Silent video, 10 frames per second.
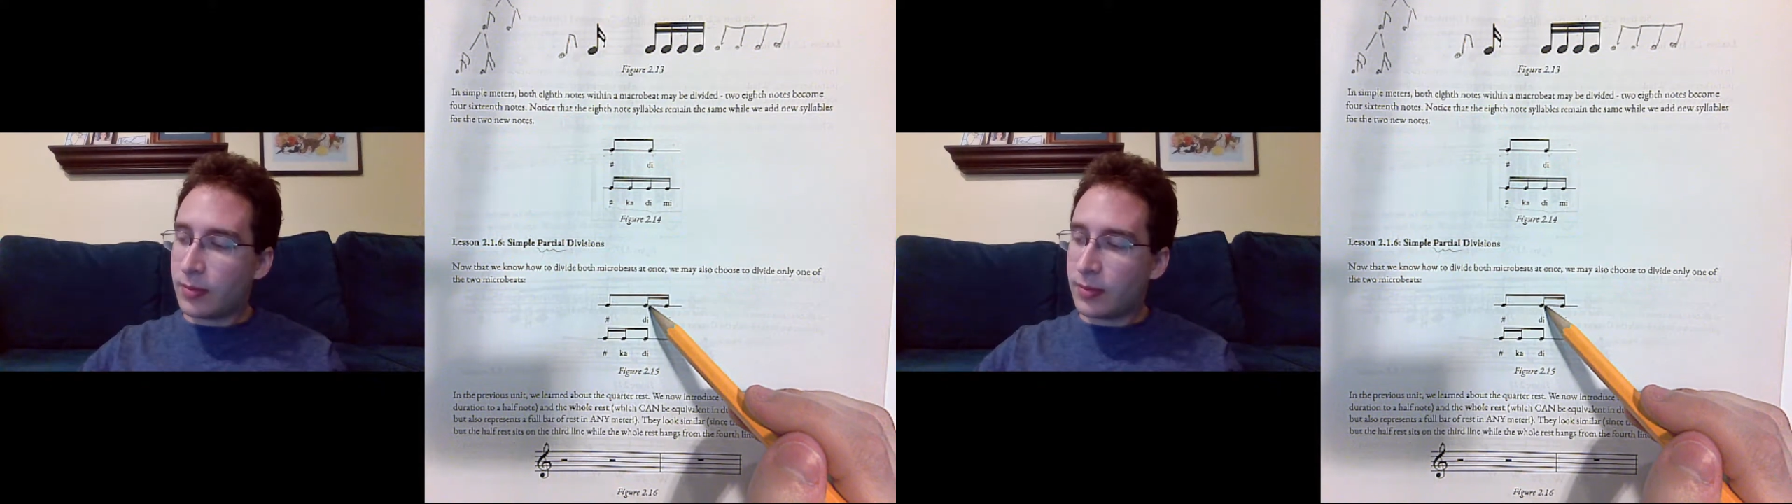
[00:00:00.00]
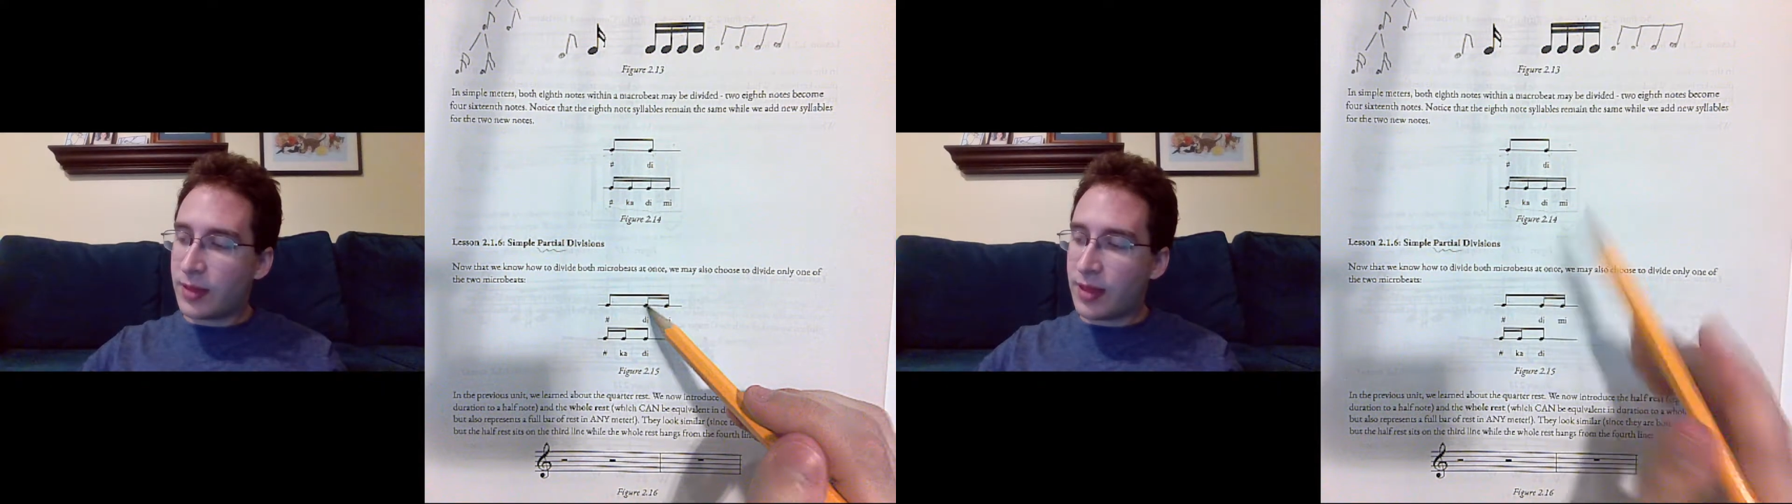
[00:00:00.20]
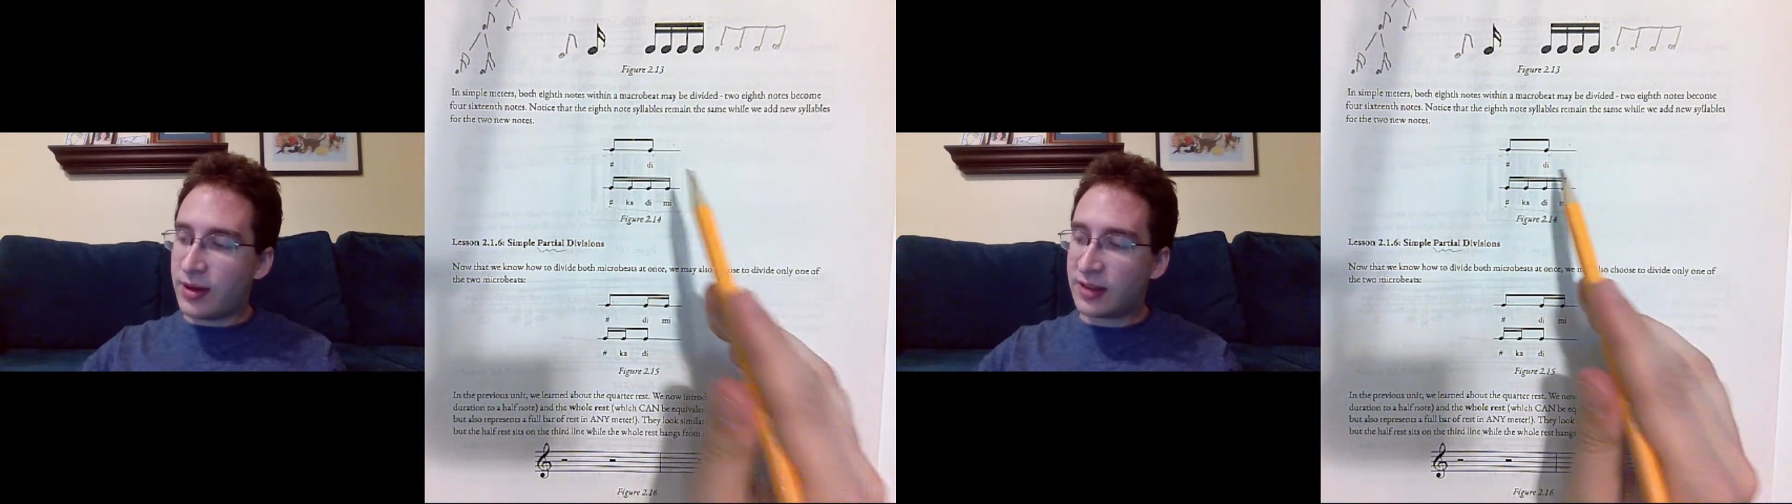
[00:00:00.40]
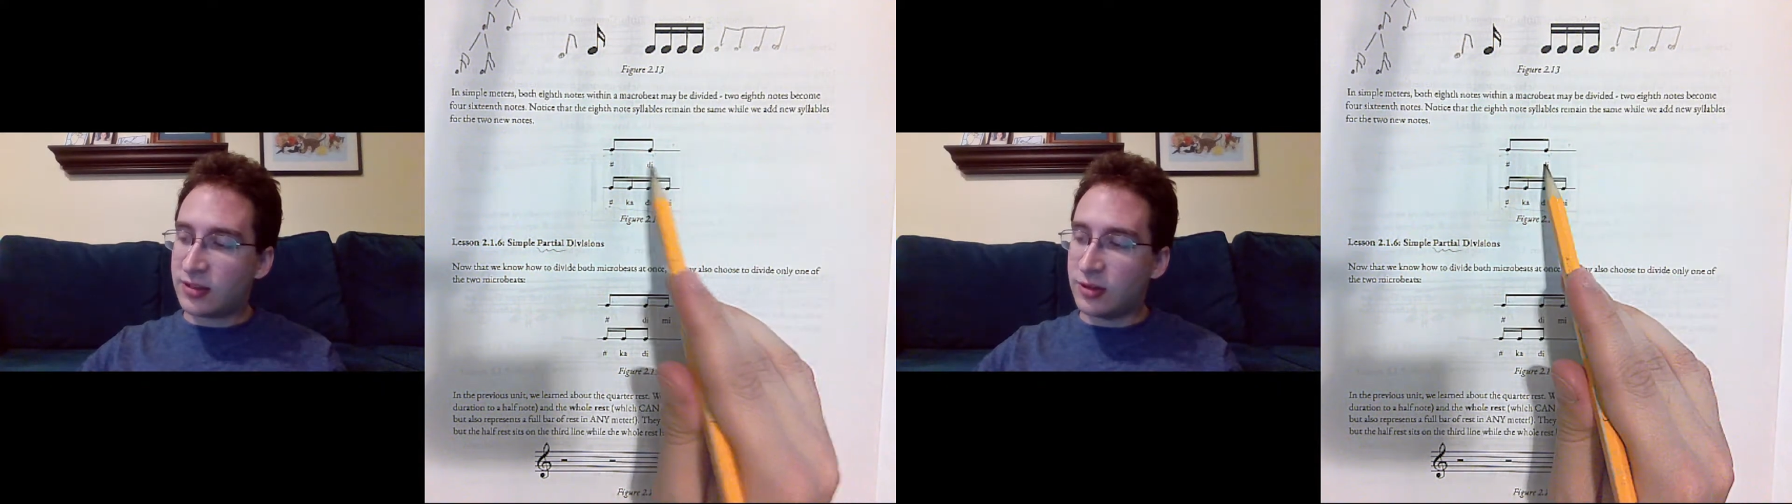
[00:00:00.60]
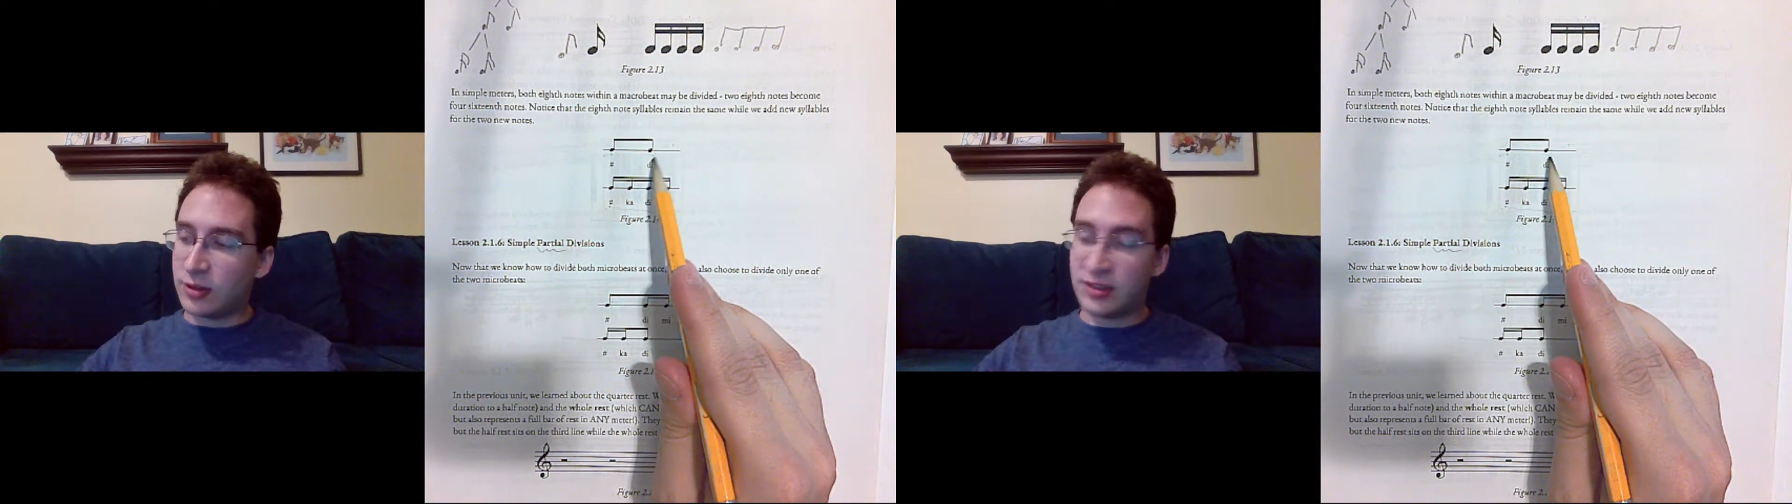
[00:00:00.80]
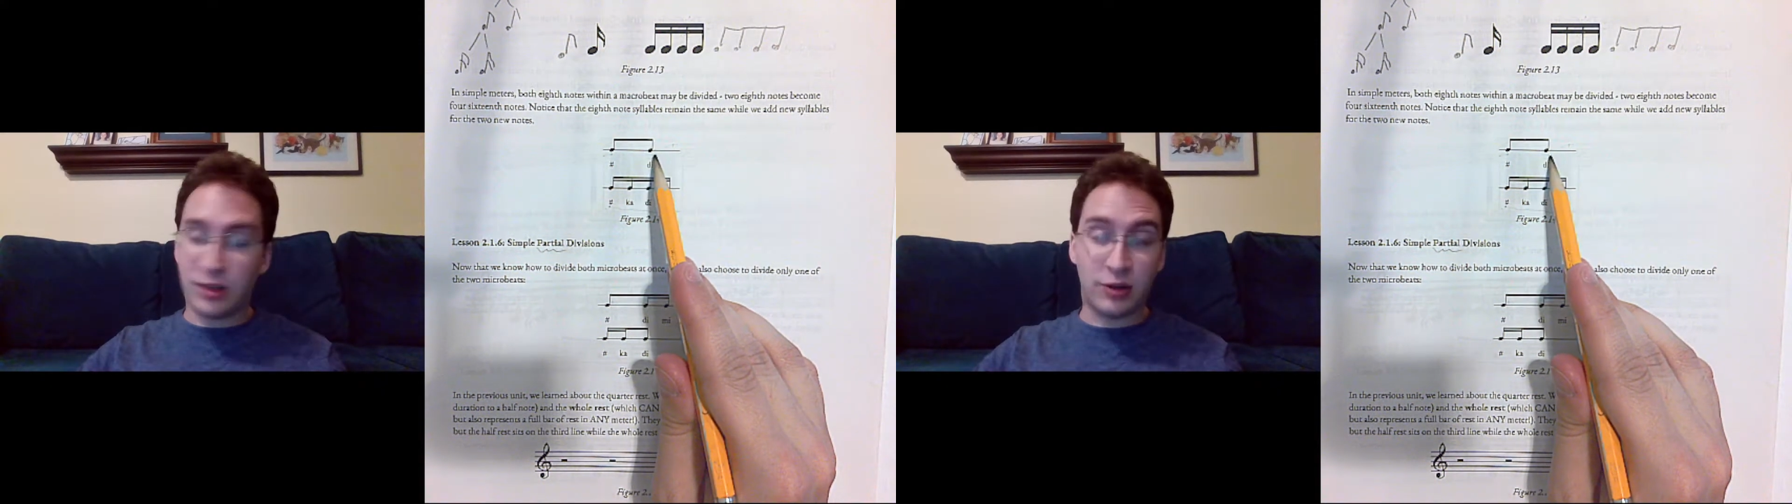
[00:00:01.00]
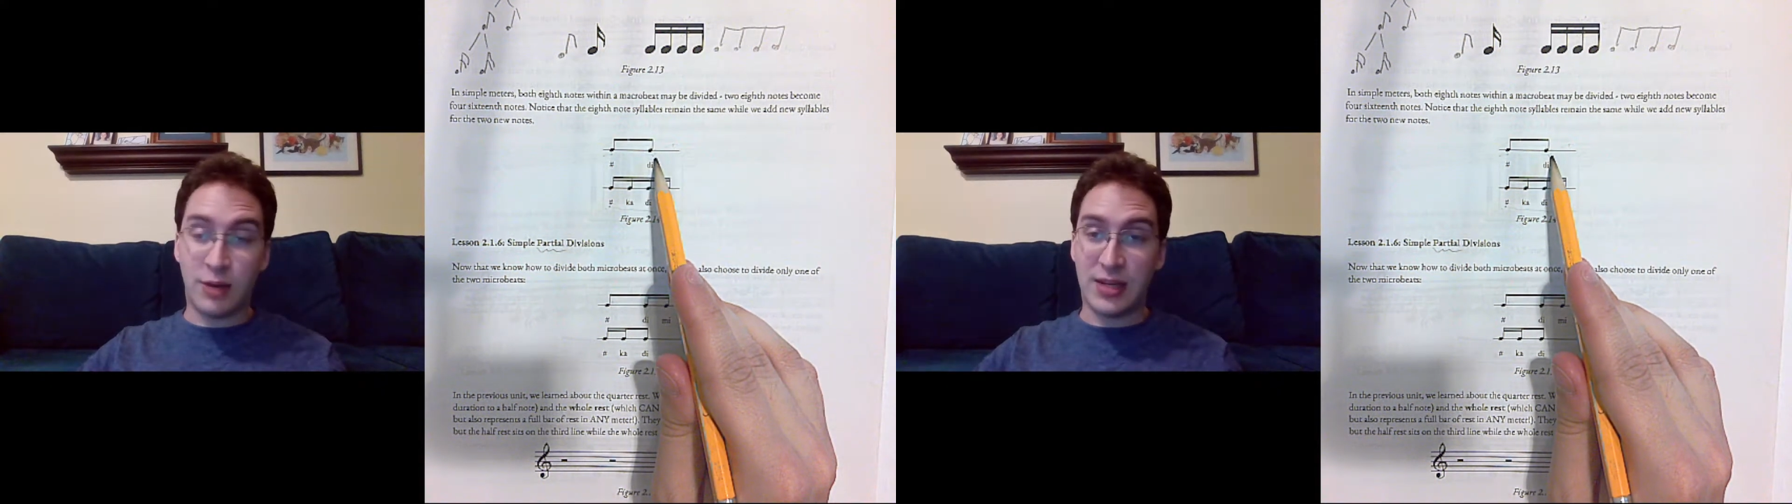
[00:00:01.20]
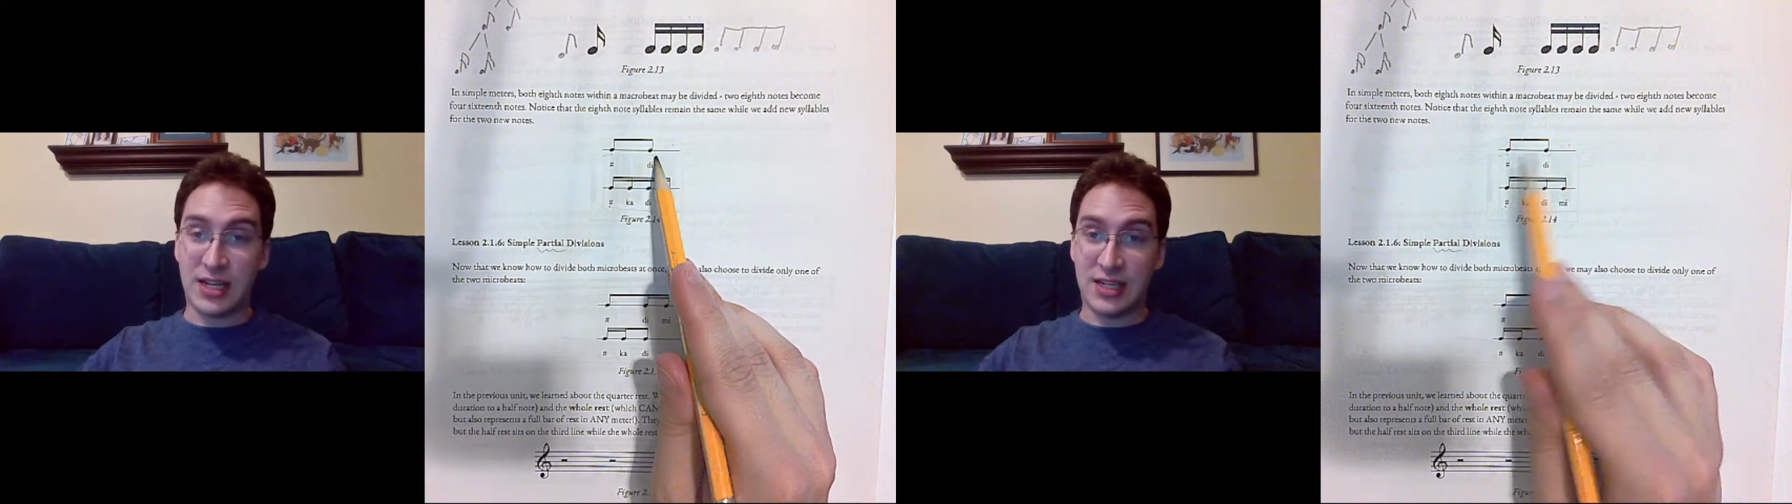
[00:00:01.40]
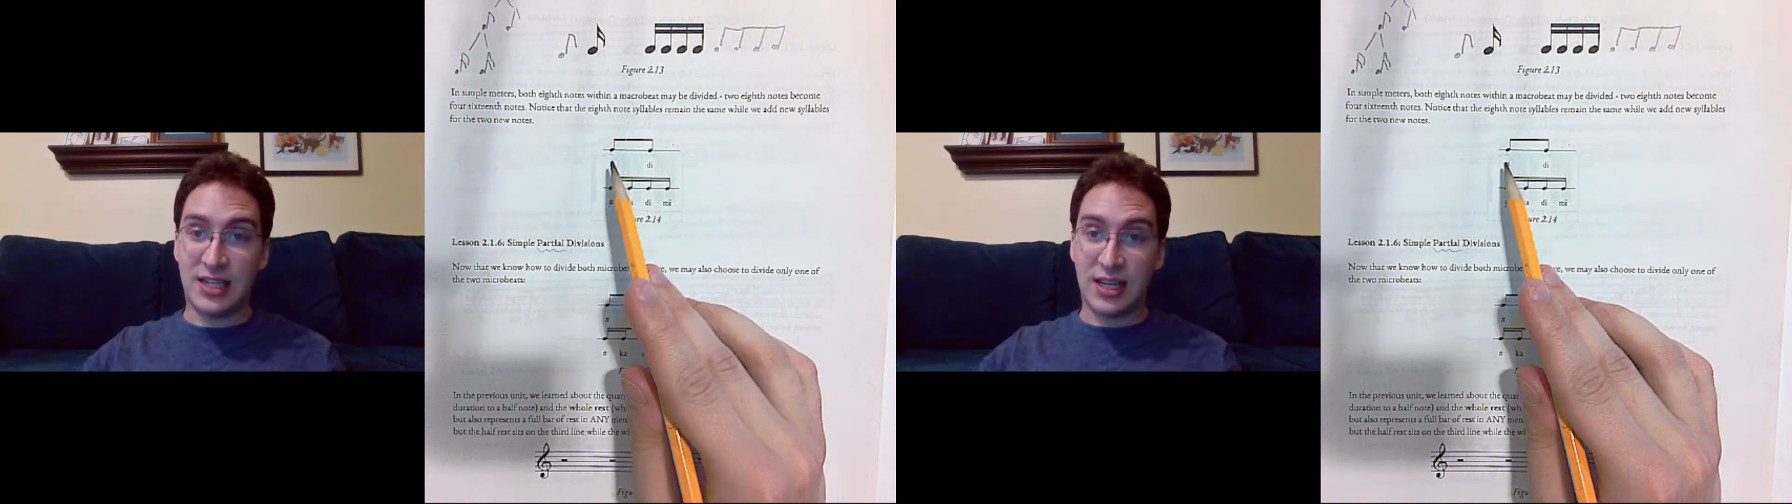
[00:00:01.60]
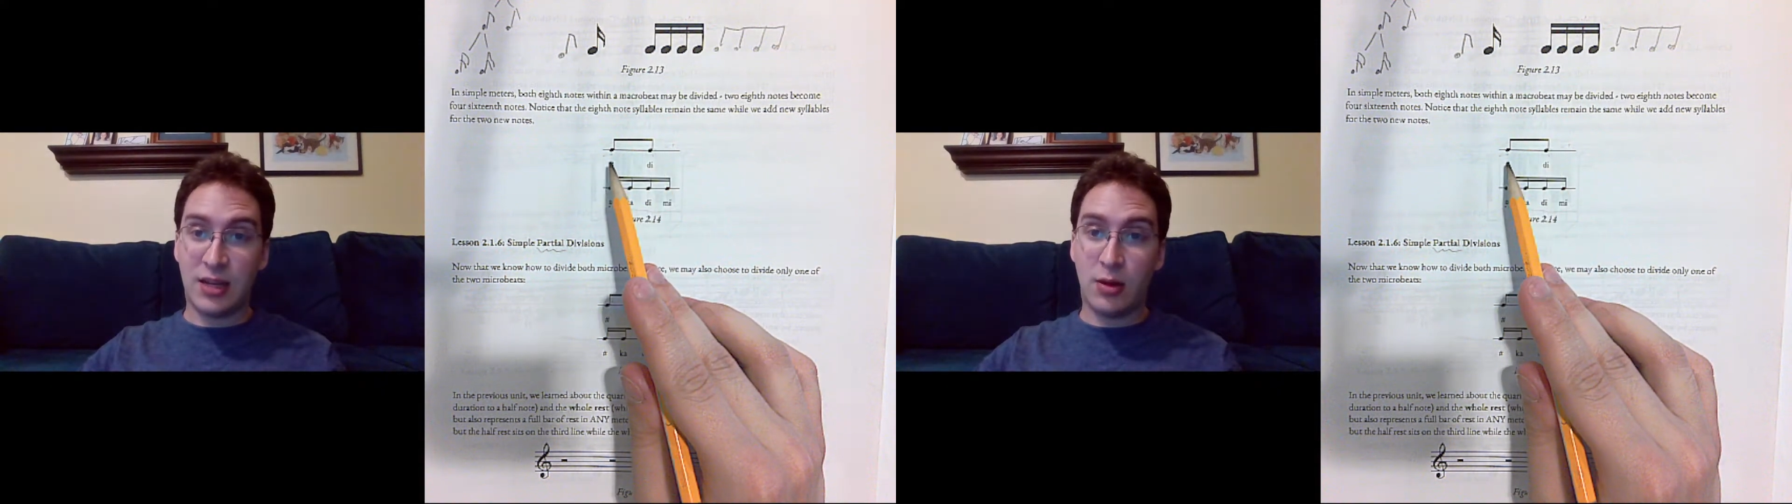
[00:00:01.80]
then the next note is still going to be a
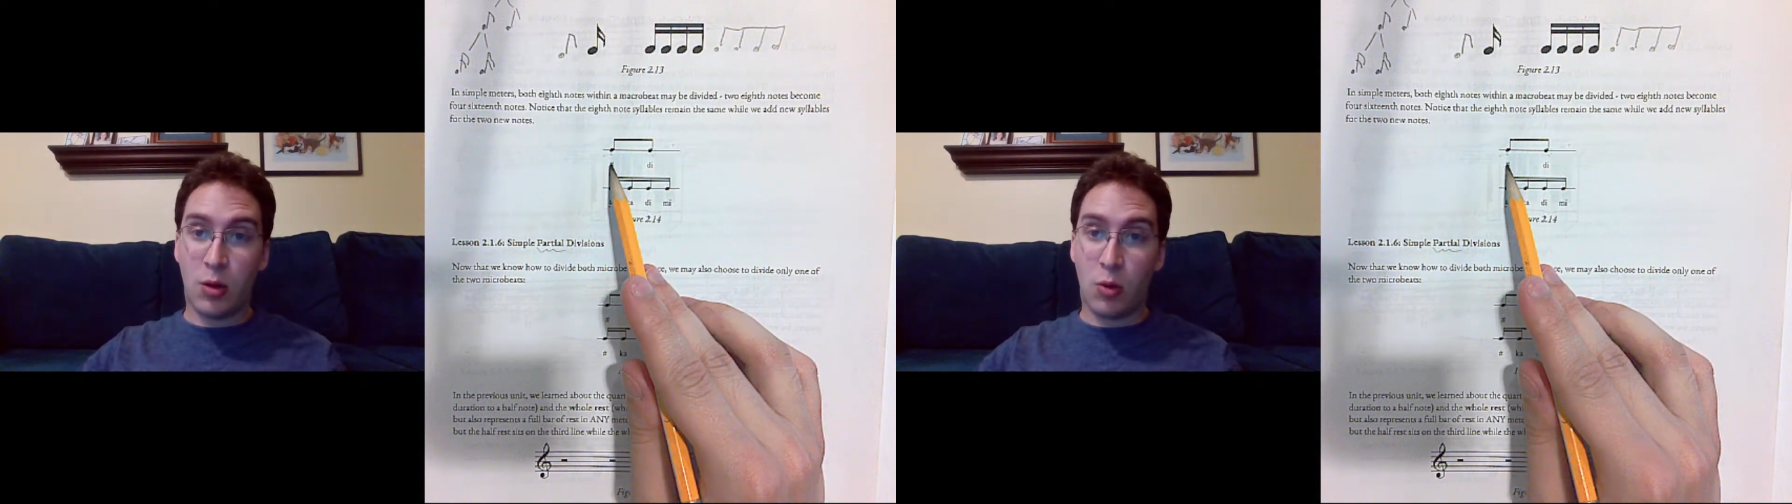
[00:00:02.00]
D.